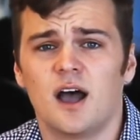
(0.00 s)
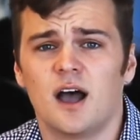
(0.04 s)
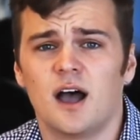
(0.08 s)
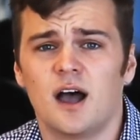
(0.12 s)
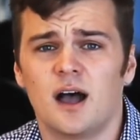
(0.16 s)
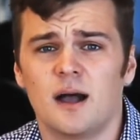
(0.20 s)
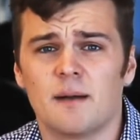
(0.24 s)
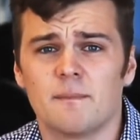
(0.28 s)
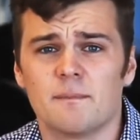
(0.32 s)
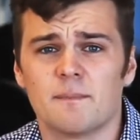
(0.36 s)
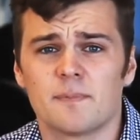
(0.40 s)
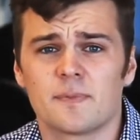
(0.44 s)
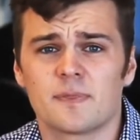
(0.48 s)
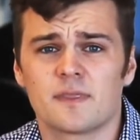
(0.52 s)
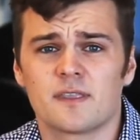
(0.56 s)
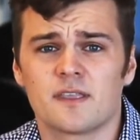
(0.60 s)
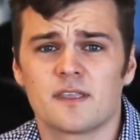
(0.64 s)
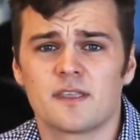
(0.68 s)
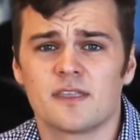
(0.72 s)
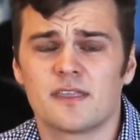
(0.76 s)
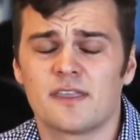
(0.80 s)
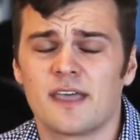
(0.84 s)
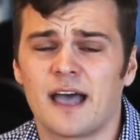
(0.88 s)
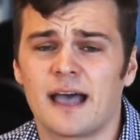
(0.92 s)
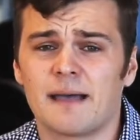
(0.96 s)

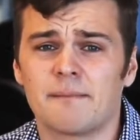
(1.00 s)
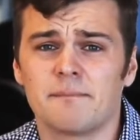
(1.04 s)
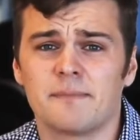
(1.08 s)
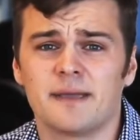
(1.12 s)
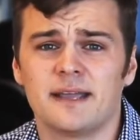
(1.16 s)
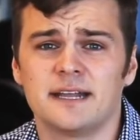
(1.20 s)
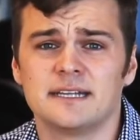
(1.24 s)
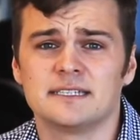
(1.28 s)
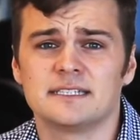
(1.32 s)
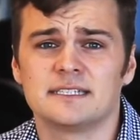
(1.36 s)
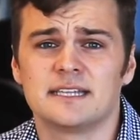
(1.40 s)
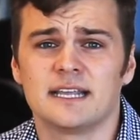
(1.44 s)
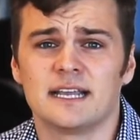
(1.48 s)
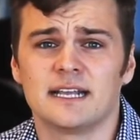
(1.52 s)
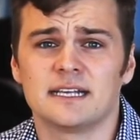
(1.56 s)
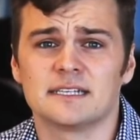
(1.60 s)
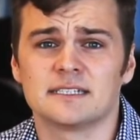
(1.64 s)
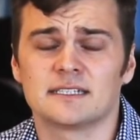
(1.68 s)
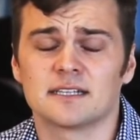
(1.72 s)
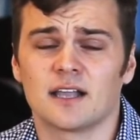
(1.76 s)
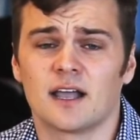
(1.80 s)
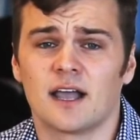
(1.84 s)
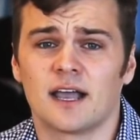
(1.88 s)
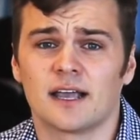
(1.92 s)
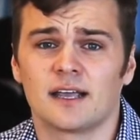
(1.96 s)
That means
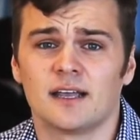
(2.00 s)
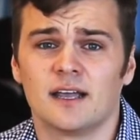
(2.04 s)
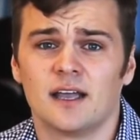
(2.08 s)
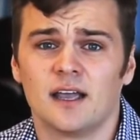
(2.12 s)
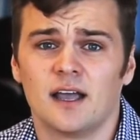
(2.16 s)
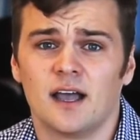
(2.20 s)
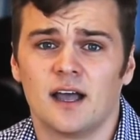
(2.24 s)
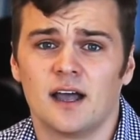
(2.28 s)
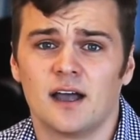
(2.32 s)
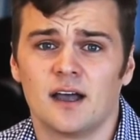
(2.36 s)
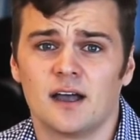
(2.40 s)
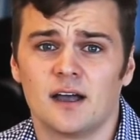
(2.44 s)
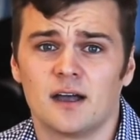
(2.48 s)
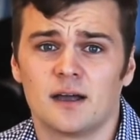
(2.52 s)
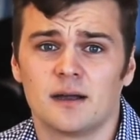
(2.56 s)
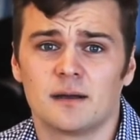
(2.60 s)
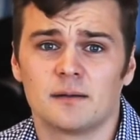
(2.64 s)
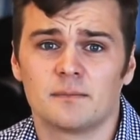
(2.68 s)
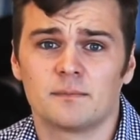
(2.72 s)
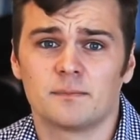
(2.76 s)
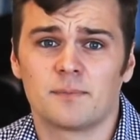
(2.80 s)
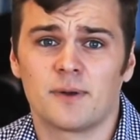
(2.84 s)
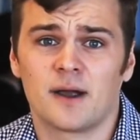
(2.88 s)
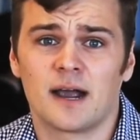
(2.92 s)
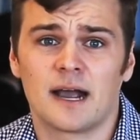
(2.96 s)
things like
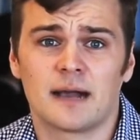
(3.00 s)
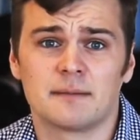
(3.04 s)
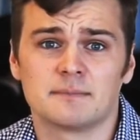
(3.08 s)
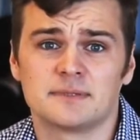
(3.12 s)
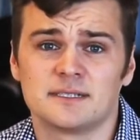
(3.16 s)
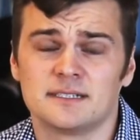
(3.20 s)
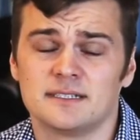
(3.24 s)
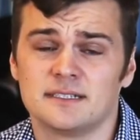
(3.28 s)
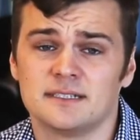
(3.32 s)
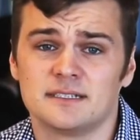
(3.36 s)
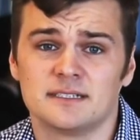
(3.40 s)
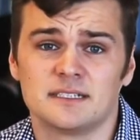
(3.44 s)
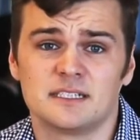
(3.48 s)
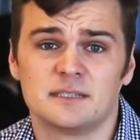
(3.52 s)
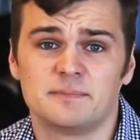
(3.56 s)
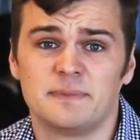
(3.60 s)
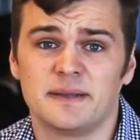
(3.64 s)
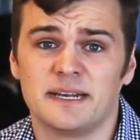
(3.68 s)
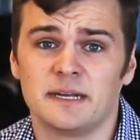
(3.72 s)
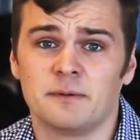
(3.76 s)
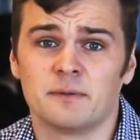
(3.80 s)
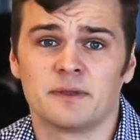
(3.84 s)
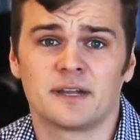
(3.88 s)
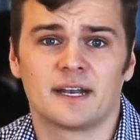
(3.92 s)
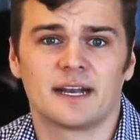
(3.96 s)
perhaps
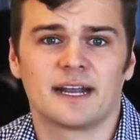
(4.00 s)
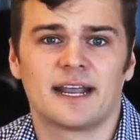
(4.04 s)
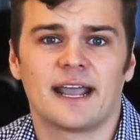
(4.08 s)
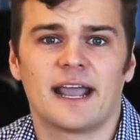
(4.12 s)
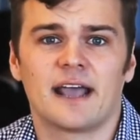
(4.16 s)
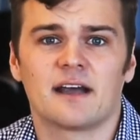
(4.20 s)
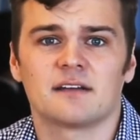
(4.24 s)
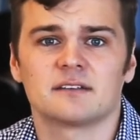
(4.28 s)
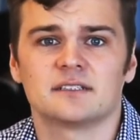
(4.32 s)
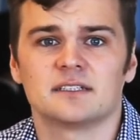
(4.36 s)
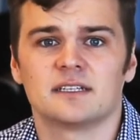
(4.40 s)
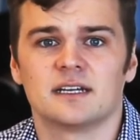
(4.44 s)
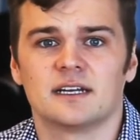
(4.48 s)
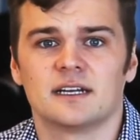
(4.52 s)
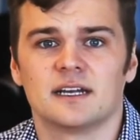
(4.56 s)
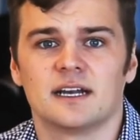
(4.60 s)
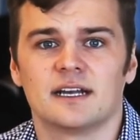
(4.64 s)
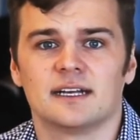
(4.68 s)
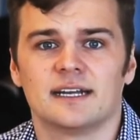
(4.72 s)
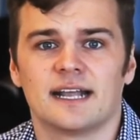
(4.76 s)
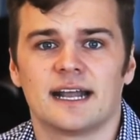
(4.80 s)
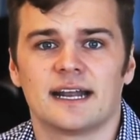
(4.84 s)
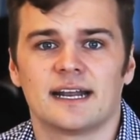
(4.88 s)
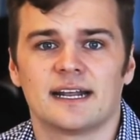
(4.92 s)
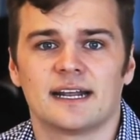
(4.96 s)
speaking with an accountant
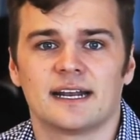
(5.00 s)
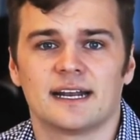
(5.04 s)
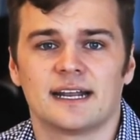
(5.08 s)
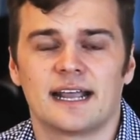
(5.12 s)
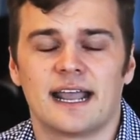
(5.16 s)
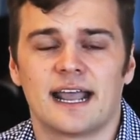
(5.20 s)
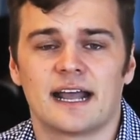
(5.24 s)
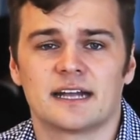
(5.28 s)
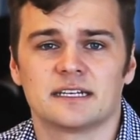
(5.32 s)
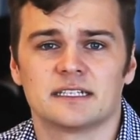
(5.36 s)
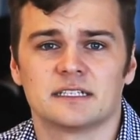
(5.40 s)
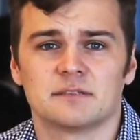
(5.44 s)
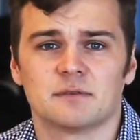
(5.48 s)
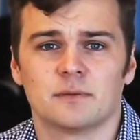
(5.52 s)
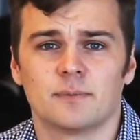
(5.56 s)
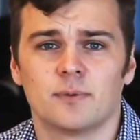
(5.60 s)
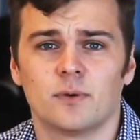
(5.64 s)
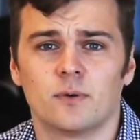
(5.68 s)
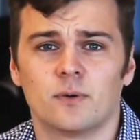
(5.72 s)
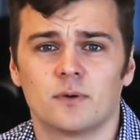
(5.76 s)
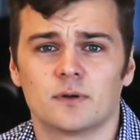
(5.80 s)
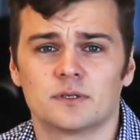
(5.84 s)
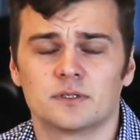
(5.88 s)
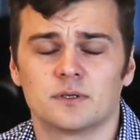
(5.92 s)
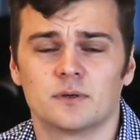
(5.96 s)
and getting an accounting
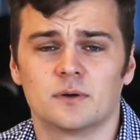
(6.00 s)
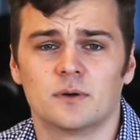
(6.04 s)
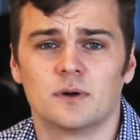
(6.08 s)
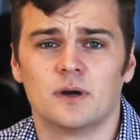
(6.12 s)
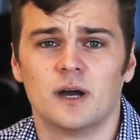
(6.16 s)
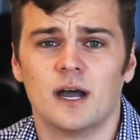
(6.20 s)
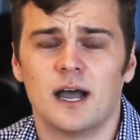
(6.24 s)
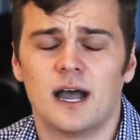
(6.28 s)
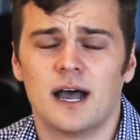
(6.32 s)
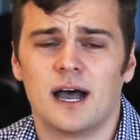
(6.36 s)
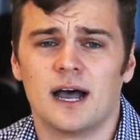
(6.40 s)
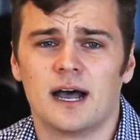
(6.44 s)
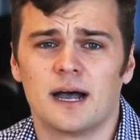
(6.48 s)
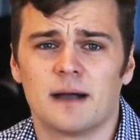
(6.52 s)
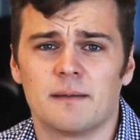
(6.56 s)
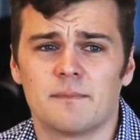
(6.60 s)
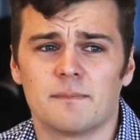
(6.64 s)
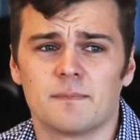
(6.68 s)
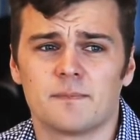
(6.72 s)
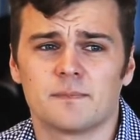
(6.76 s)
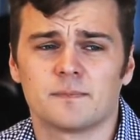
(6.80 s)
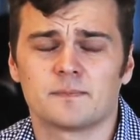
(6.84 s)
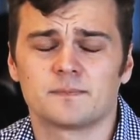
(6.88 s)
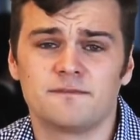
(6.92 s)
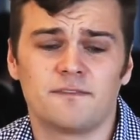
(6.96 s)
report, or
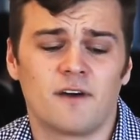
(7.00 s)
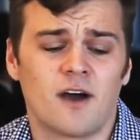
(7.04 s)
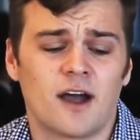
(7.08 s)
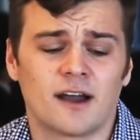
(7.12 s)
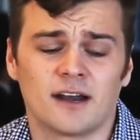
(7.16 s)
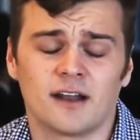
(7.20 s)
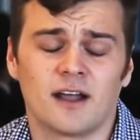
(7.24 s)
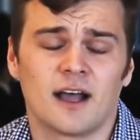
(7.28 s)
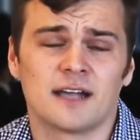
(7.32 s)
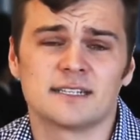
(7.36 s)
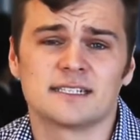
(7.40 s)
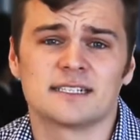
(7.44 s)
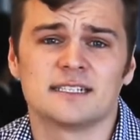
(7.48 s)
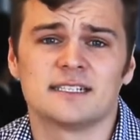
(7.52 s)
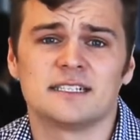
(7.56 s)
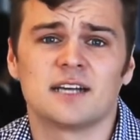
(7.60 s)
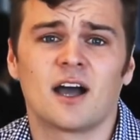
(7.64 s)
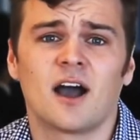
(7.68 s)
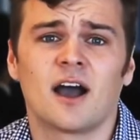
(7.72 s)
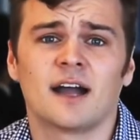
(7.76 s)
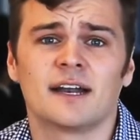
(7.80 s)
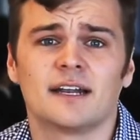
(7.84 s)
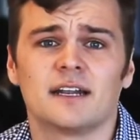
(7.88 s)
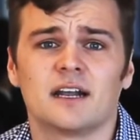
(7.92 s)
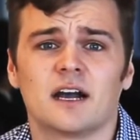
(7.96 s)
finalising and
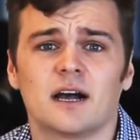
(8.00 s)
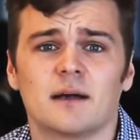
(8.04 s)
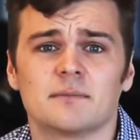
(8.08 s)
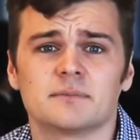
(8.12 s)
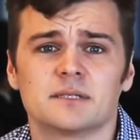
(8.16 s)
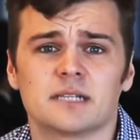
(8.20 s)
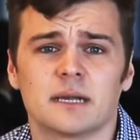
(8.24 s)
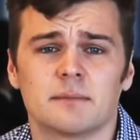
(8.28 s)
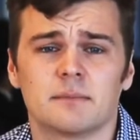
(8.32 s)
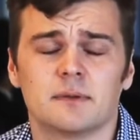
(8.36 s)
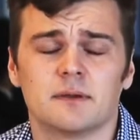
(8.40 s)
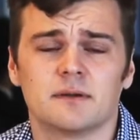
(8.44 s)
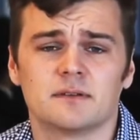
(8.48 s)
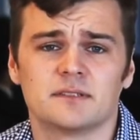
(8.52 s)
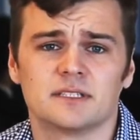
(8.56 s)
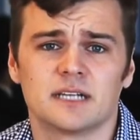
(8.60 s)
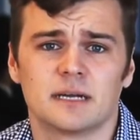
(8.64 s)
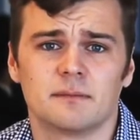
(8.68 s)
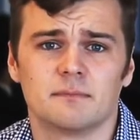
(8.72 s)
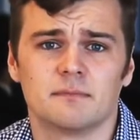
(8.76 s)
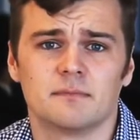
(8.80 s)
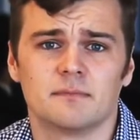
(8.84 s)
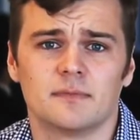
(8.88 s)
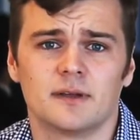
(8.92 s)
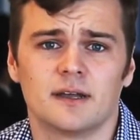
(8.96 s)
tidying up
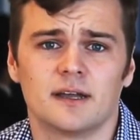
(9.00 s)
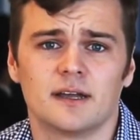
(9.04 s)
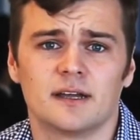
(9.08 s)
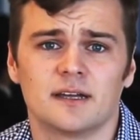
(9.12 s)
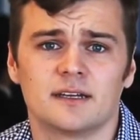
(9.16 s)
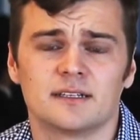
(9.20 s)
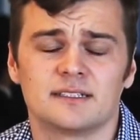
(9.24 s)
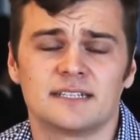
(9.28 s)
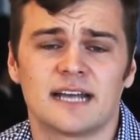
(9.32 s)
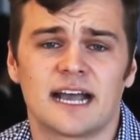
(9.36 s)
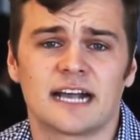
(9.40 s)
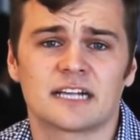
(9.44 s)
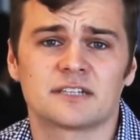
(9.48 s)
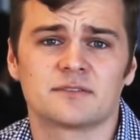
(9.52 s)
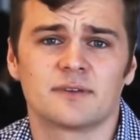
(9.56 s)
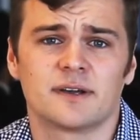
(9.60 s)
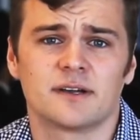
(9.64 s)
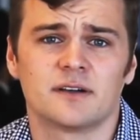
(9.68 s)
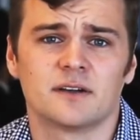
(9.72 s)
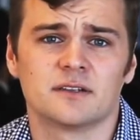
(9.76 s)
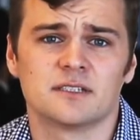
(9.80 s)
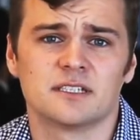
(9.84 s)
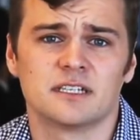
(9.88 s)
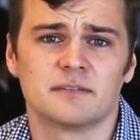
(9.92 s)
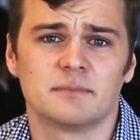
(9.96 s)
some tax
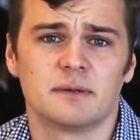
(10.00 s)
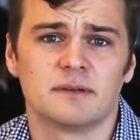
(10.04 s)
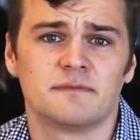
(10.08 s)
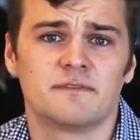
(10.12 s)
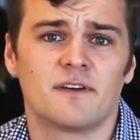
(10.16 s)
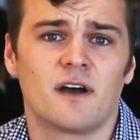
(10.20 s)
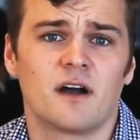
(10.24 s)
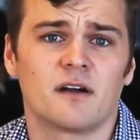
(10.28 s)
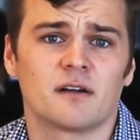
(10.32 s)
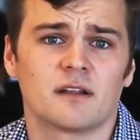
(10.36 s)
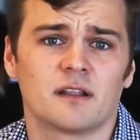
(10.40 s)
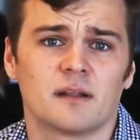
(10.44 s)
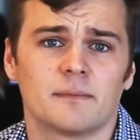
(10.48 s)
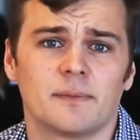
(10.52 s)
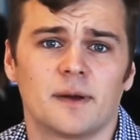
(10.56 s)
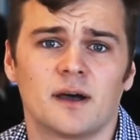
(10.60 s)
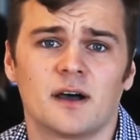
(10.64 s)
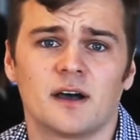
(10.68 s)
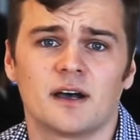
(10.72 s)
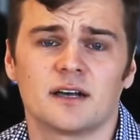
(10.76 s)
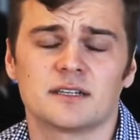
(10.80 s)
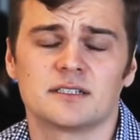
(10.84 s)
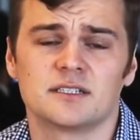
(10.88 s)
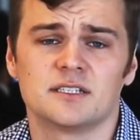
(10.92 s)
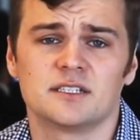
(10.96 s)
records that have been filed in the
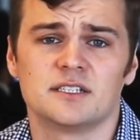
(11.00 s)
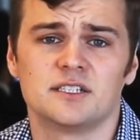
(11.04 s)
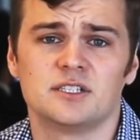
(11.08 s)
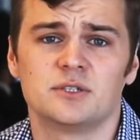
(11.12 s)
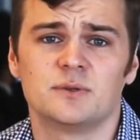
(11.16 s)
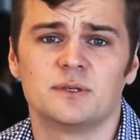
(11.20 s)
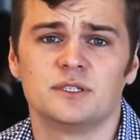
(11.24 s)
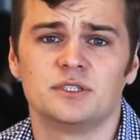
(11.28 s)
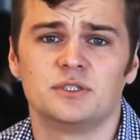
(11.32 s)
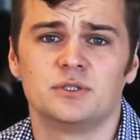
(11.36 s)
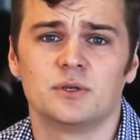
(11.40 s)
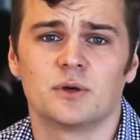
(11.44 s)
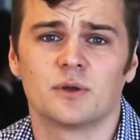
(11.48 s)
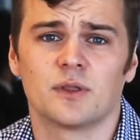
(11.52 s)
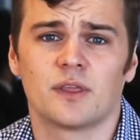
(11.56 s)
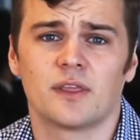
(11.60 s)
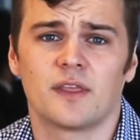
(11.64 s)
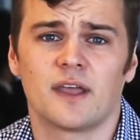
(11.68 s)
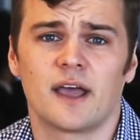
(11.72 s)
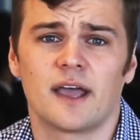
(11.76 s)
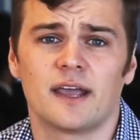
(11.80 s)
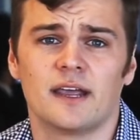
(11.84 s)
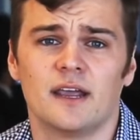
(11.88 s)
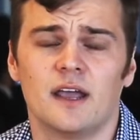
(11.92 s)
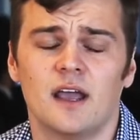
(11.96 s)
past, just to ensure that
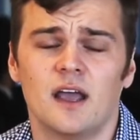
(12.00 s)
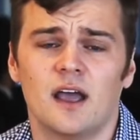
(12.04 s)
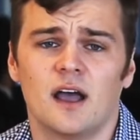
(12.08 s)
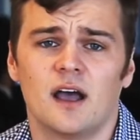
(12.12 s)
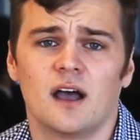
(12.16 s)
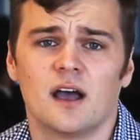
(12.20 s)
they